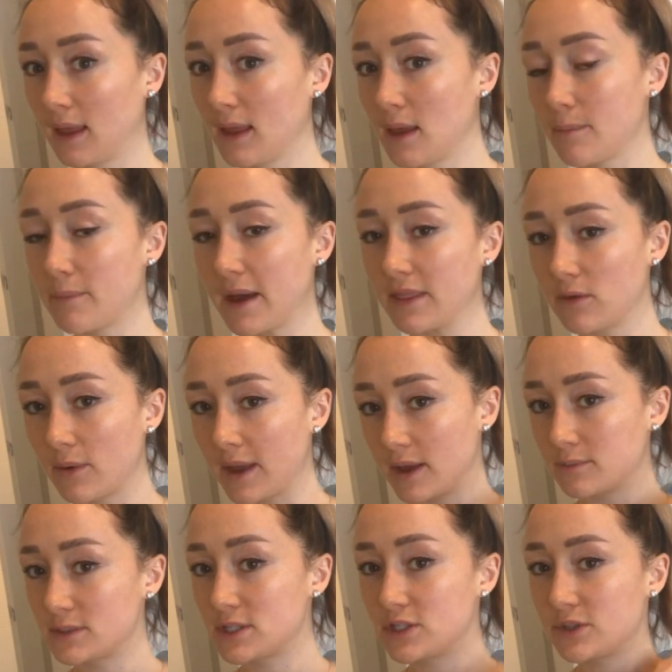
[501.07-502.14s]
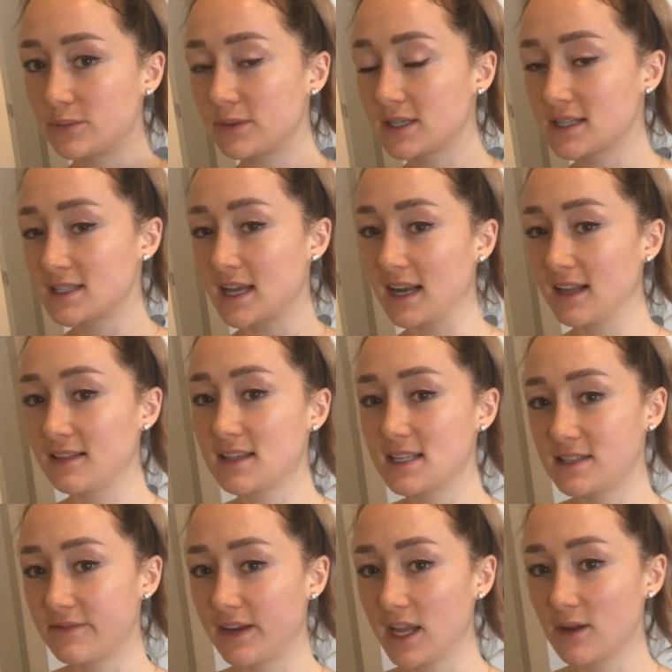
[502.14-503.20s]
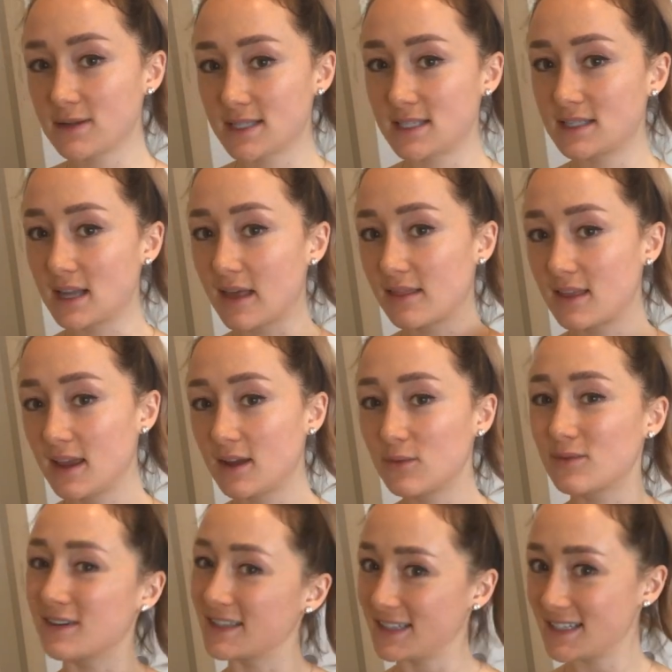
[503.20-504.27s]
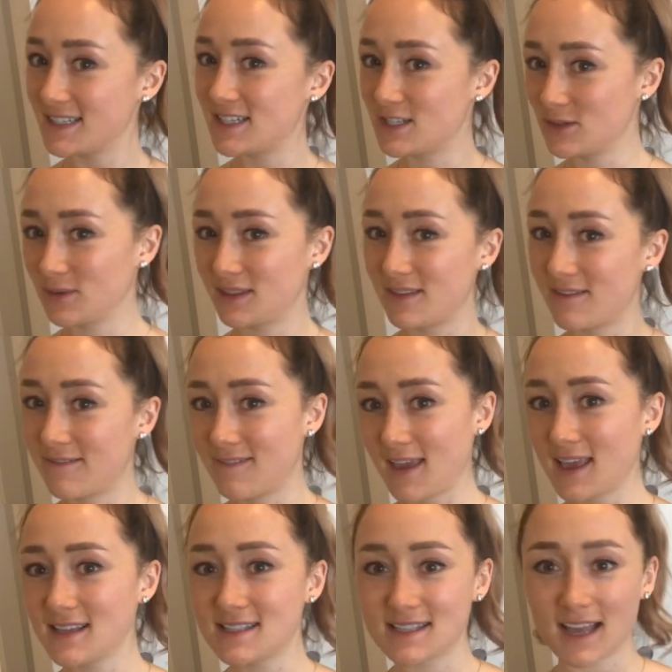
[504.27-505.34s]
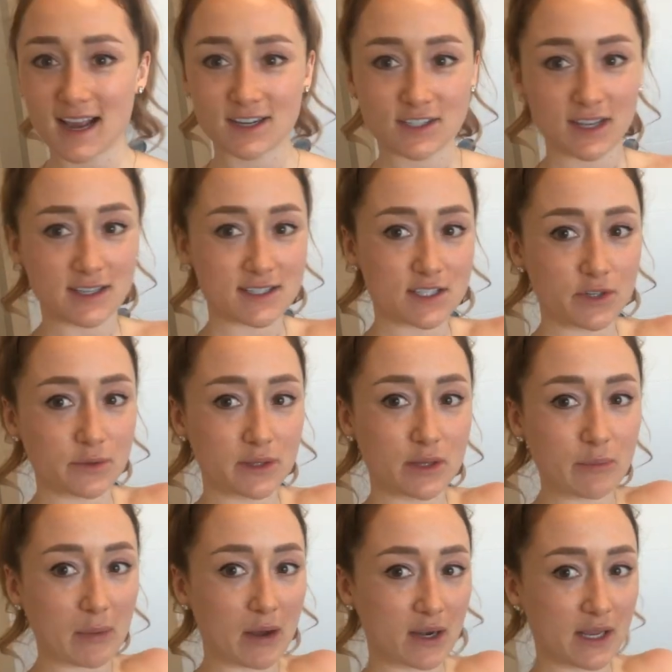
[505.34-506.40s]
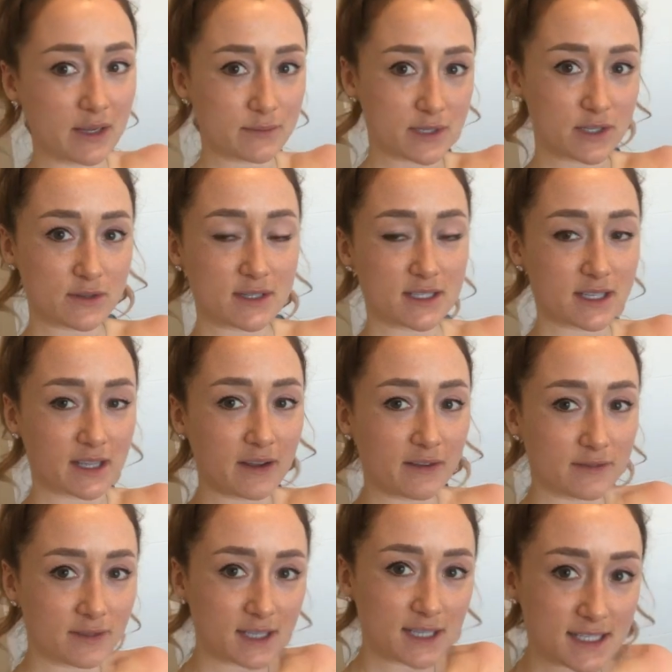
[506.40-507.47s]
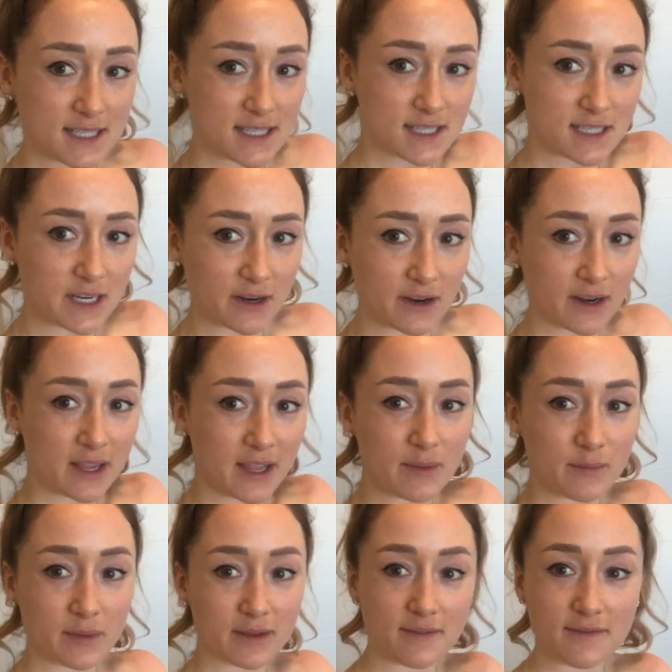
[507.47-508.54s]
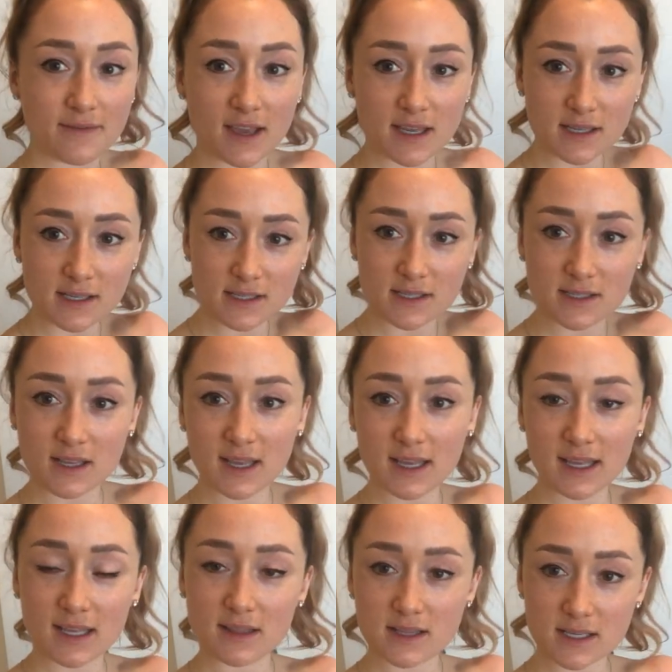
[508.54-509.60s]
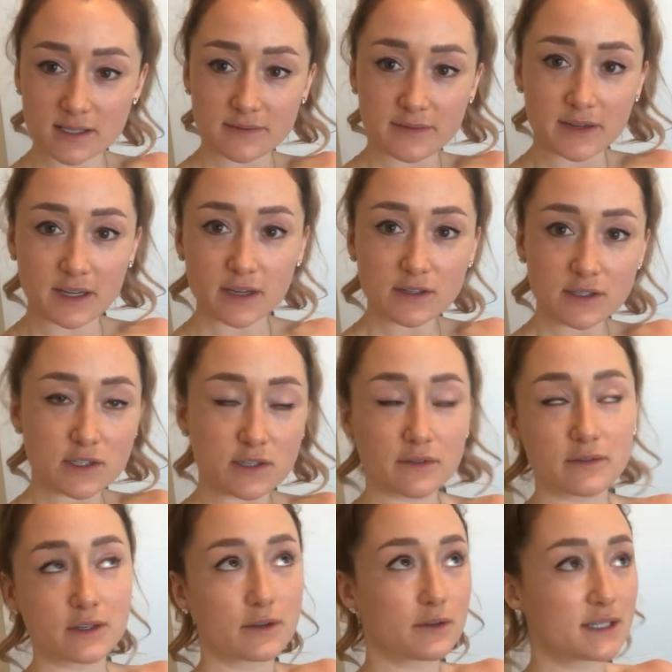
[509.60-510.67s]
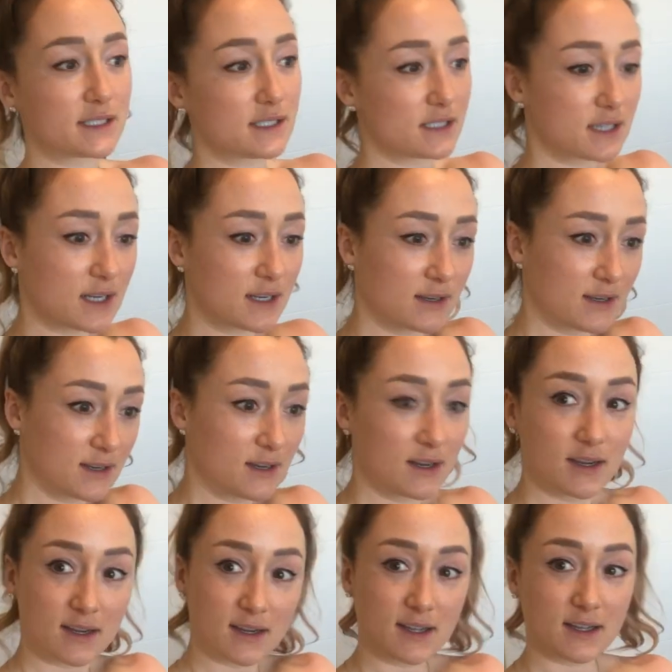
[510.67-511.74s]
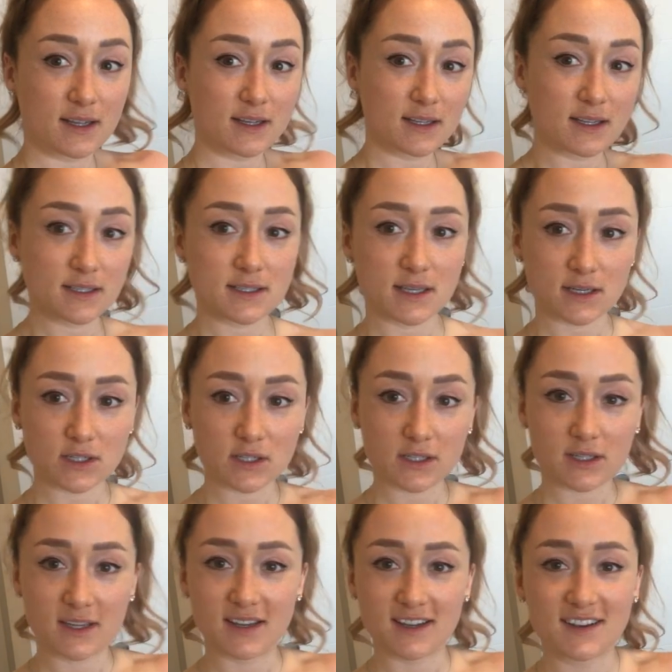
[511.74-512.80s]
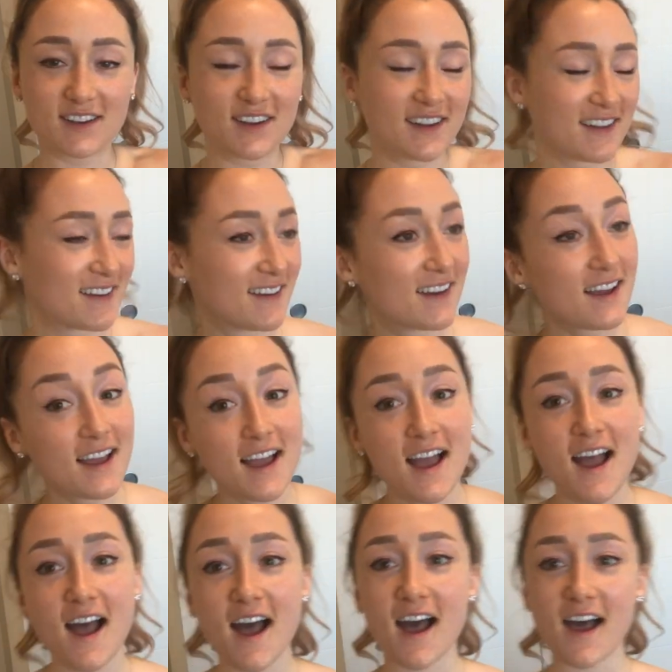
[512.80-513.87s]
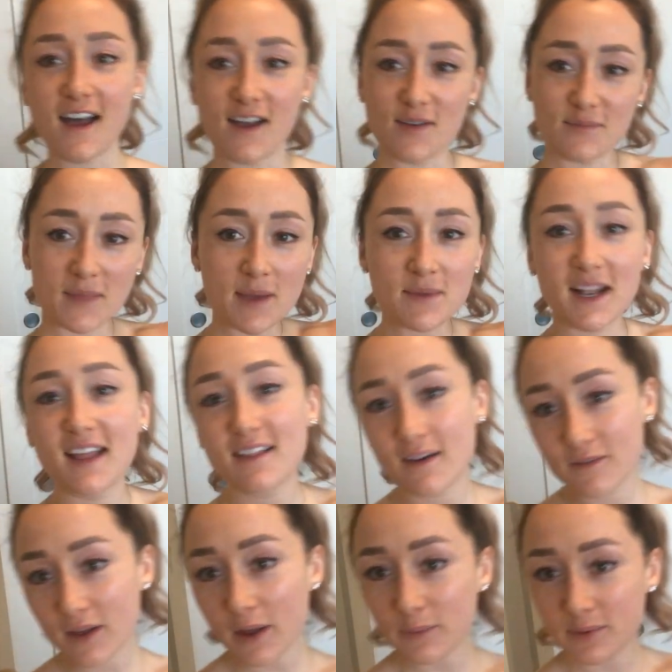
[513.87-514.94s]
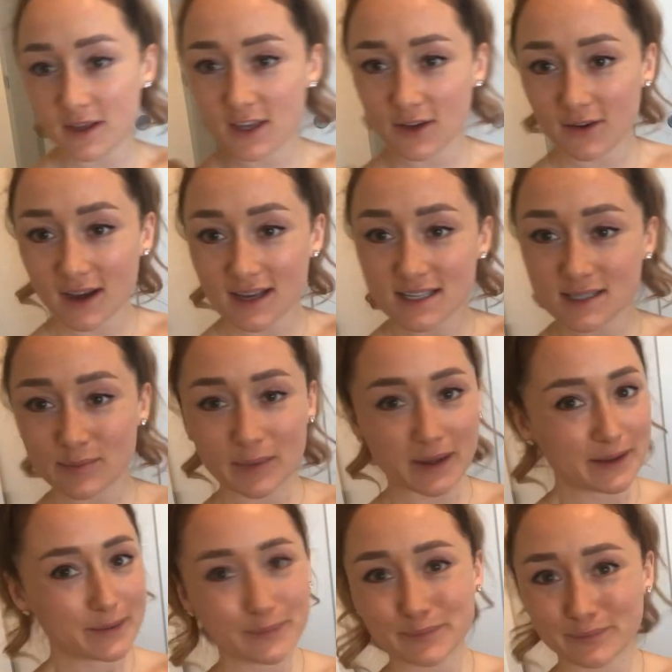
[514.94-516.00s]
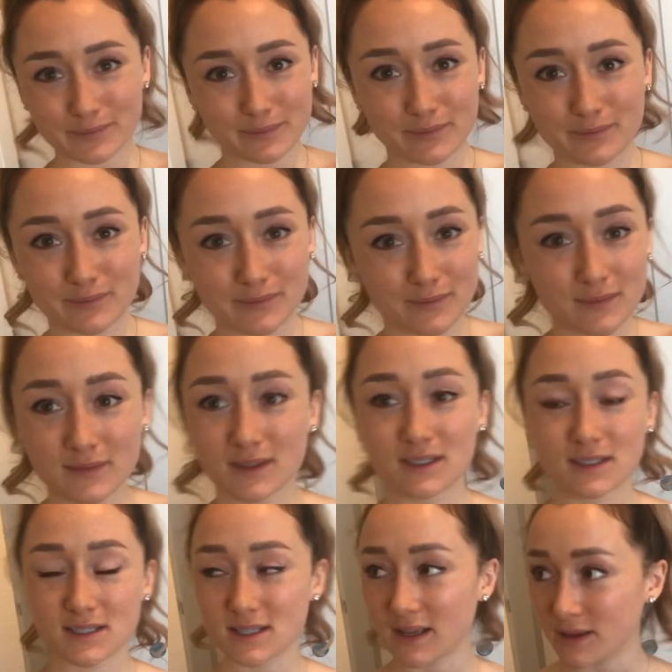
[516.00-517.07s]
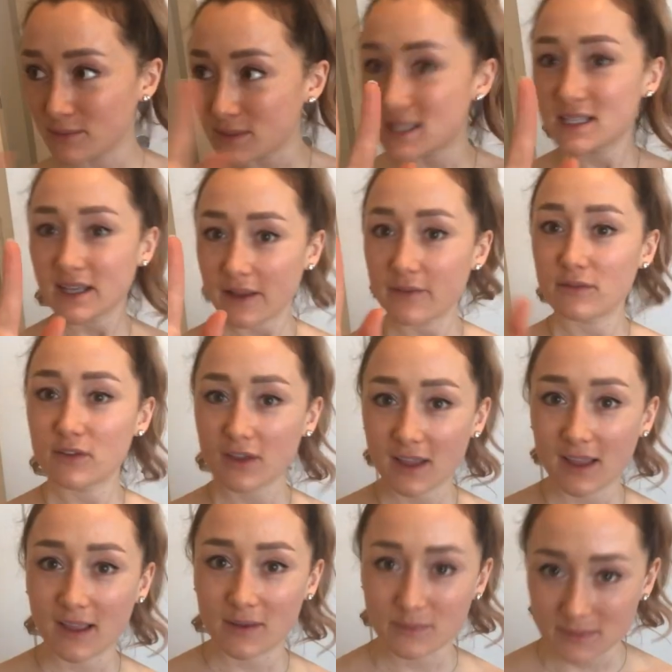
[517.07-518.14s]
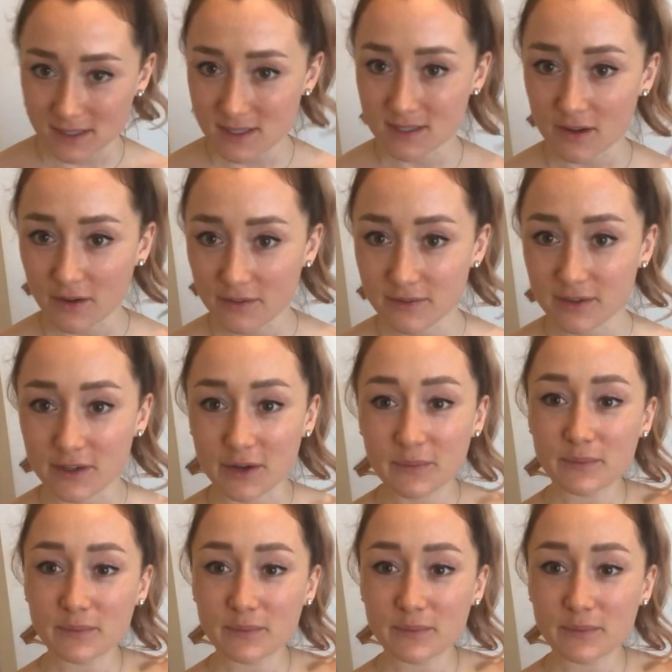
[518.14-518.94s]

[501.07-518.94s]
By the way, I'm super excited. This video is nothing really to do with the face. It actually has to do with the body. I'm so sick of like staring at my face in these videos. You have no idea. It's actually, I mean, I love helping you guys, but it's like I'm sick of looking at myself, you know?